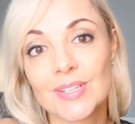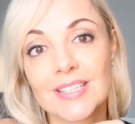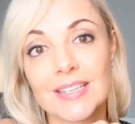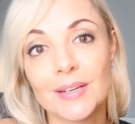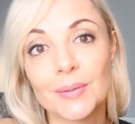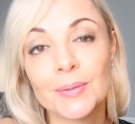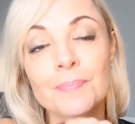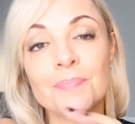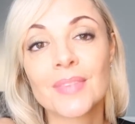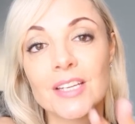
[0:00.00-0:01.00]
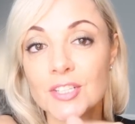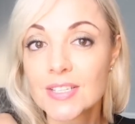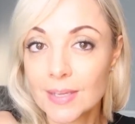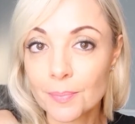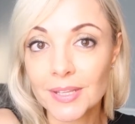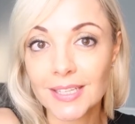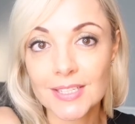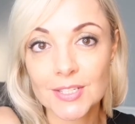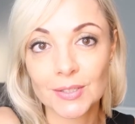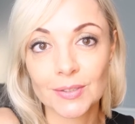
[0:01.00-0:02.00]
So just something
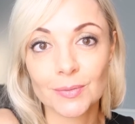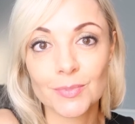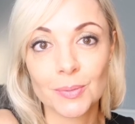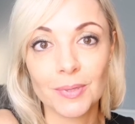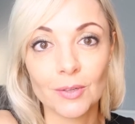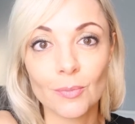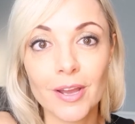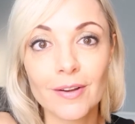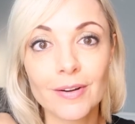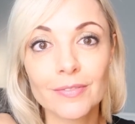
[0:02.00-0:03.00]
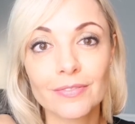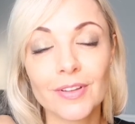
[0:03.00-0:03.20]
to be aware of,